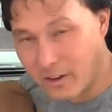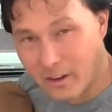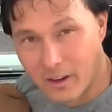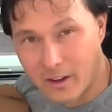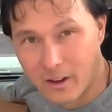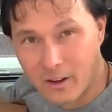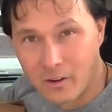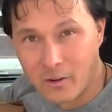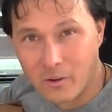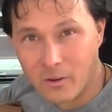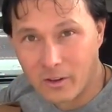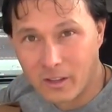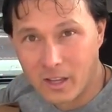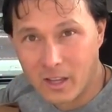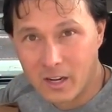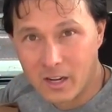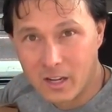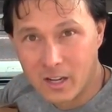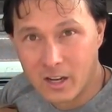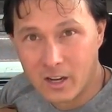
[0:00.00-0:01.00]
yeah,
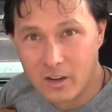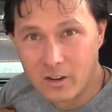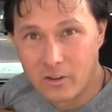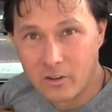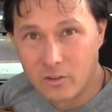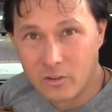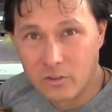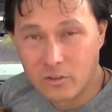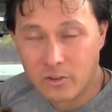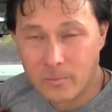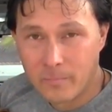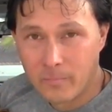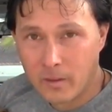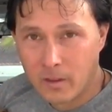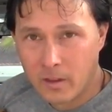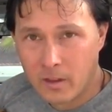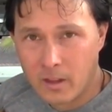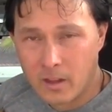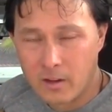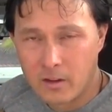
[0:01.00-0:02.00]
organic honeydews.
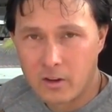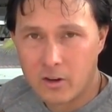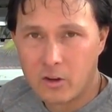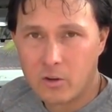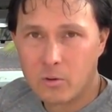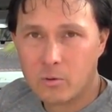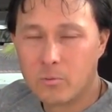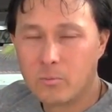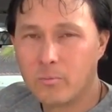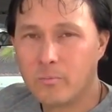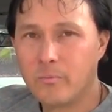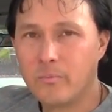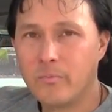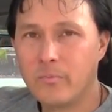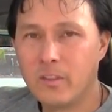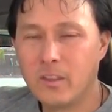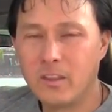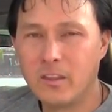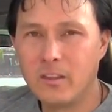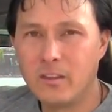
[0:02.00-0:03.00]
And you know,
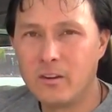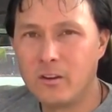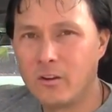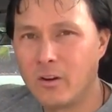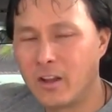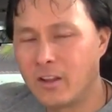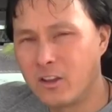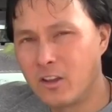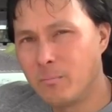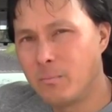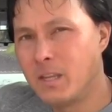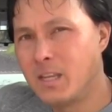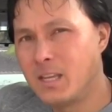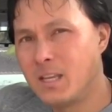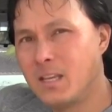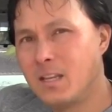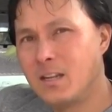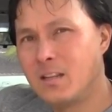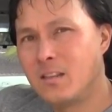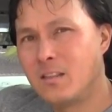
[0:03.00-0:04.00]
you know, I could be
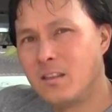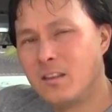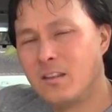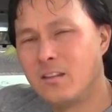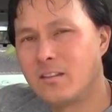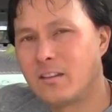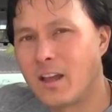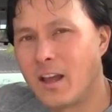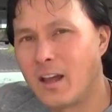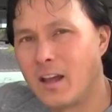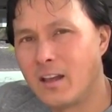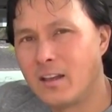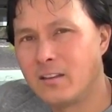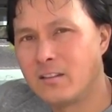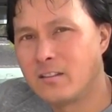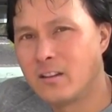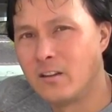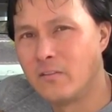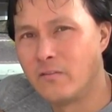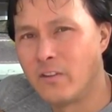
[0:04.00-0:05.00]
eating these
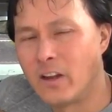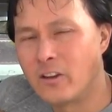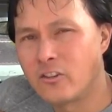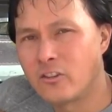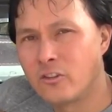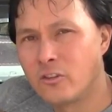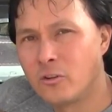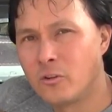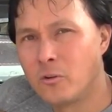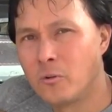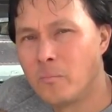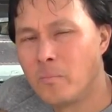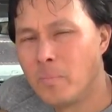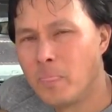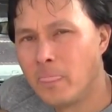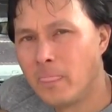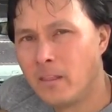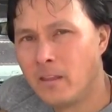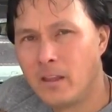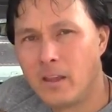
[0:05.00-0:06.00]
guys conventional,
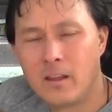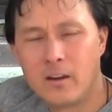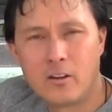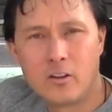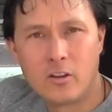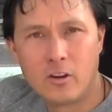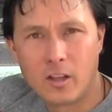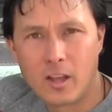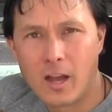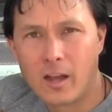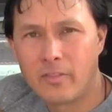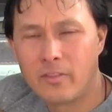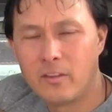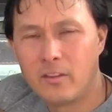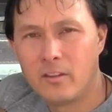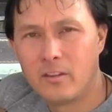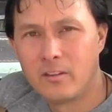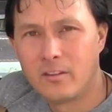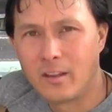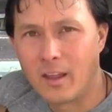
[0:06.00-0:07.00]
and it could have got
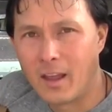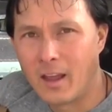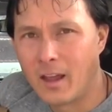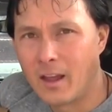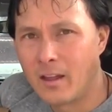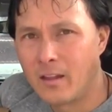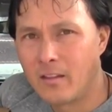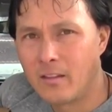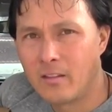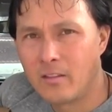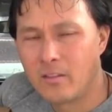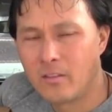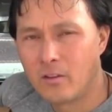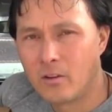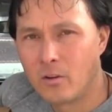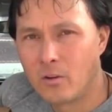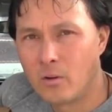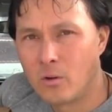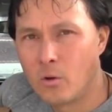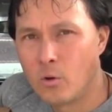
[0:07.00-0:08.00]
these at
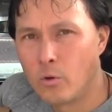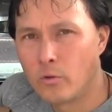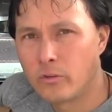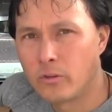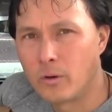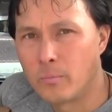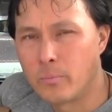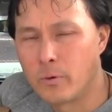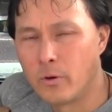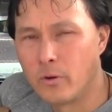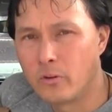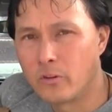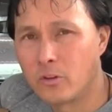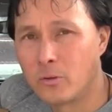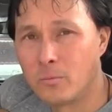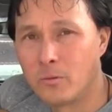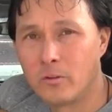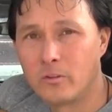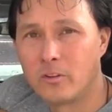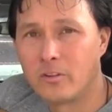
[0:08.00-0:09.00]
the wholesale produce
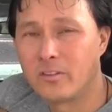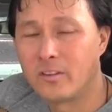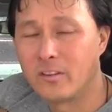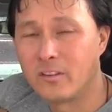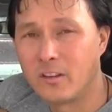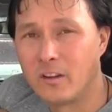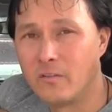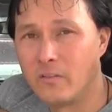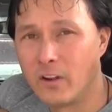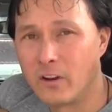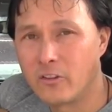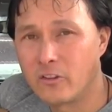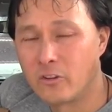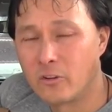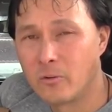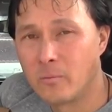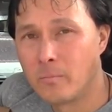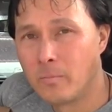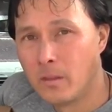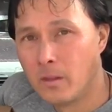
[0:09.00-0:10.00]
terminal just as
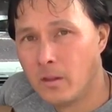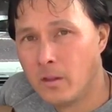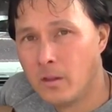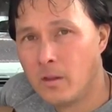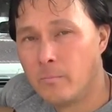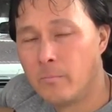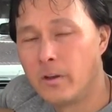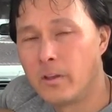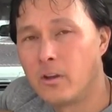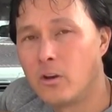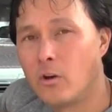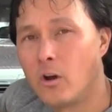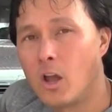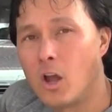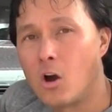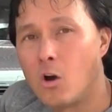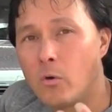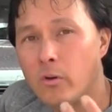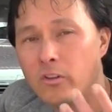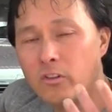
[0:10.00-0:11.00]
conventional. But you know, I
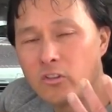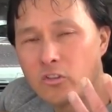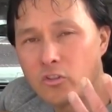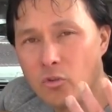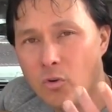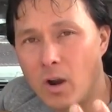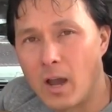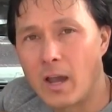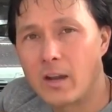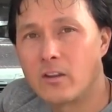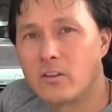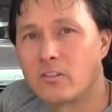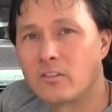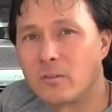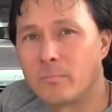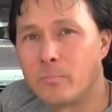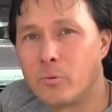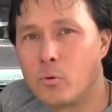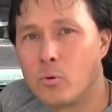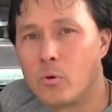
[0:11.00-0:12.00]
always try to
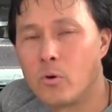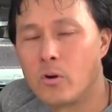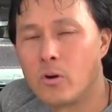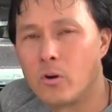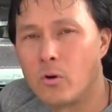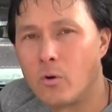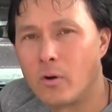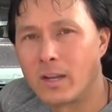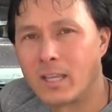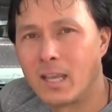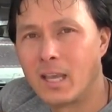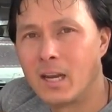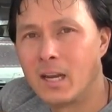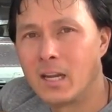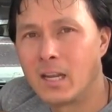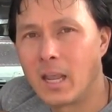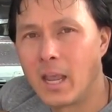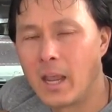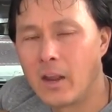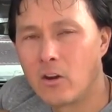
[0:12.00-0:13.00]
support
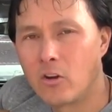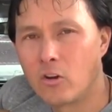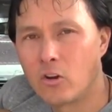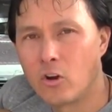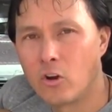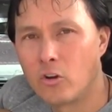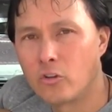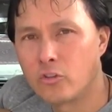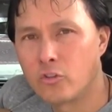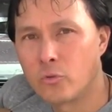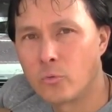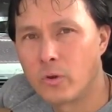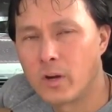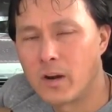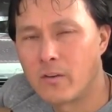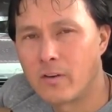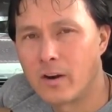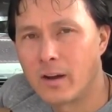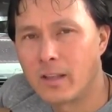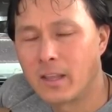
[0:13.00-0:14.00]
organic agriculture
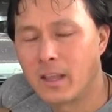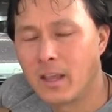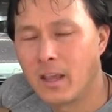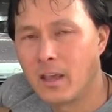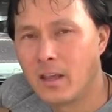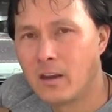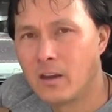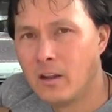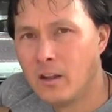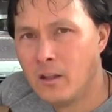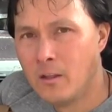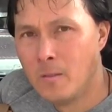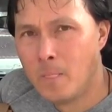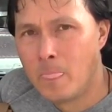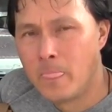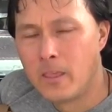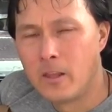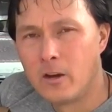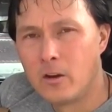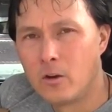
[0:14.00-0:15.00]
whenever I can,
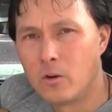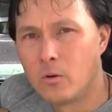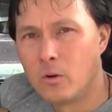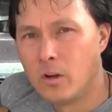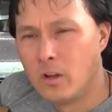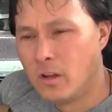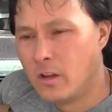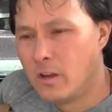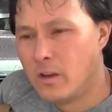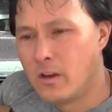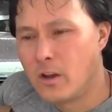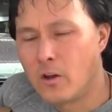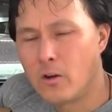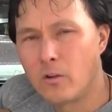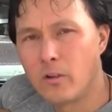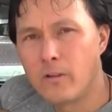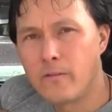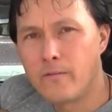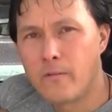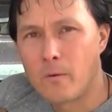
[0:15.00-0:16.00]
you know, not
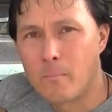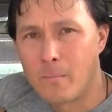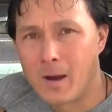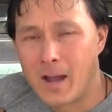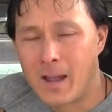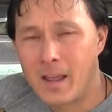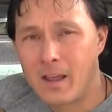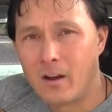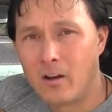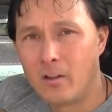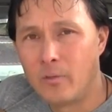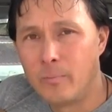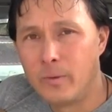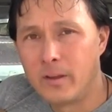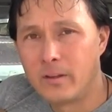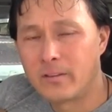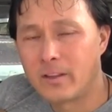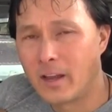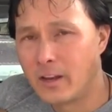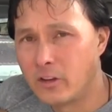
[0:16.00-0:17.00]
only for my health,
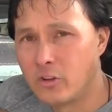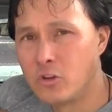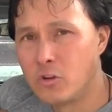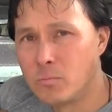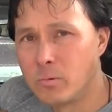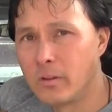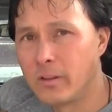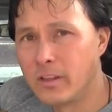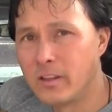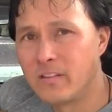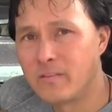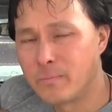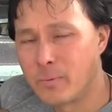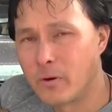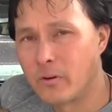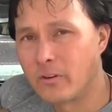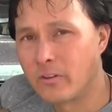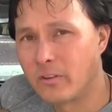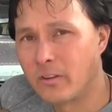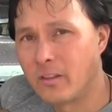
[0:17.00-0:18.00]
because I do believe
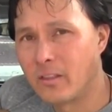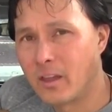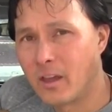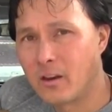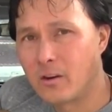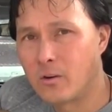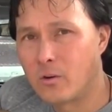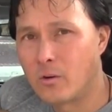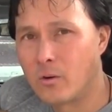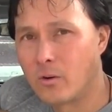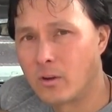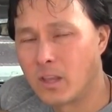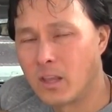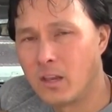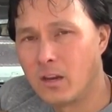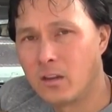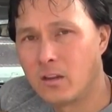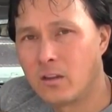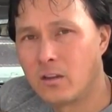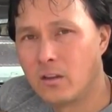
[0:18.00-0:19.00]
personally that
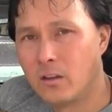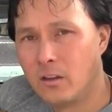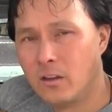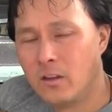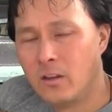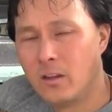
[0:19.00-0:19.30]
organic,